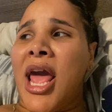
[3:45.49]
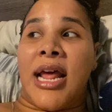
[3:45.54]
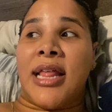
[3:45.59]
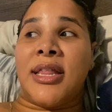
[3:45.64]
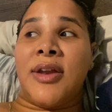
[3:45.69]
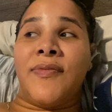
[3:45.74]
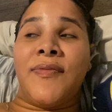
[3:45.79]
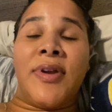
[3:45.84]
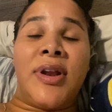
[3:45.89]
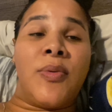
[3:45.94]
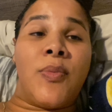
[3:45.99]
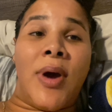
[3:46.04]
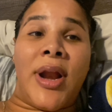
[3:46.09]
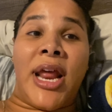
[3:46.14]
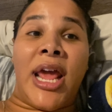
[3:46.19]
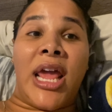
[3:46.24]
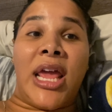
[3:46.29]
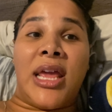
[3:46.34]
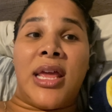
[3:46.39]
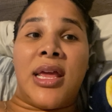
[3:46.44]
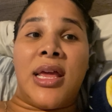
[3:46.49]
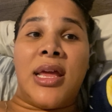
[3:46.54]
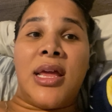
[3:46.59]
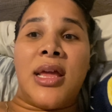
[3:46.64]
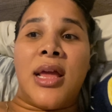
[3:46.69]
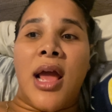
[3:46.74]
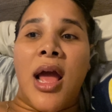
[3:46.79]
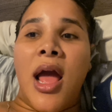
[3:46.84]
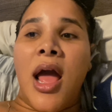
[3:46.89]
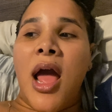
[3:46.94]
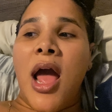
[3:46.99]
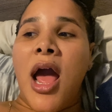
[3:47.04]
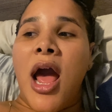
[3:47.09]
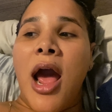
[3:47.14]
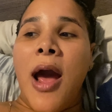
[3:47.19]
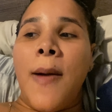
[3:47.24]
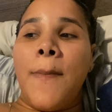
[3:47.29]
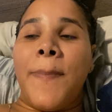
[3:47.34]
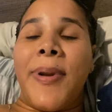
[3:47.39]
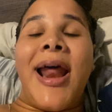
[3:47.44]
I didn't really want to eat,
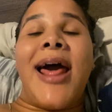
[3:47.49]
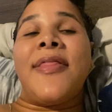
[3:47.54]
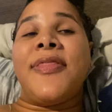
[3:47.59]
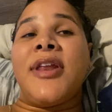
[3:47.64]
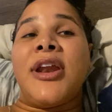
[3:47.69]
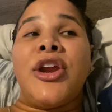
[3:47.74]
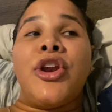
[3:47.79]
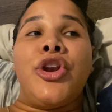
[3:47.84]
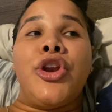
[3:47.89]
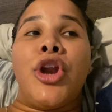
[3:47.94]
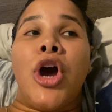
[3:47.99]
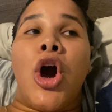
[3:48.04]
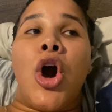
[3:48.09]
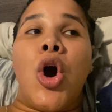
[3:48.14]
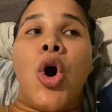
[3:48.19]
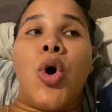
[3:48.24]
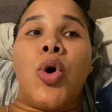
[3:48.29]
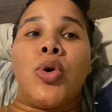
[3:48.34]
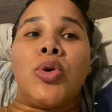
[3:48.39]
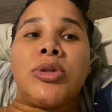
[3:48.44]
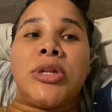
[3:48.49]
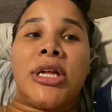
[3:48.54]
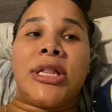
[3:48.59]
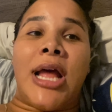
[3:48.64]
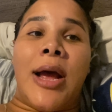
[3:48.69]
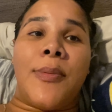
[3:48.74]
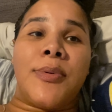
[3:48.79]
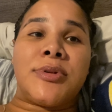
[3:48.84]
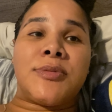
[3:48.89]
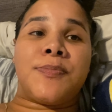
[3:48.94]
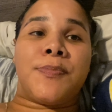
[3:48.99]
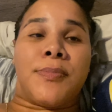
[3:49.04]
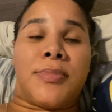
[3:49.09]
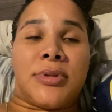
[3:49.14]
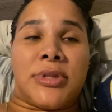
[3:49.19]
but I didn't know that that was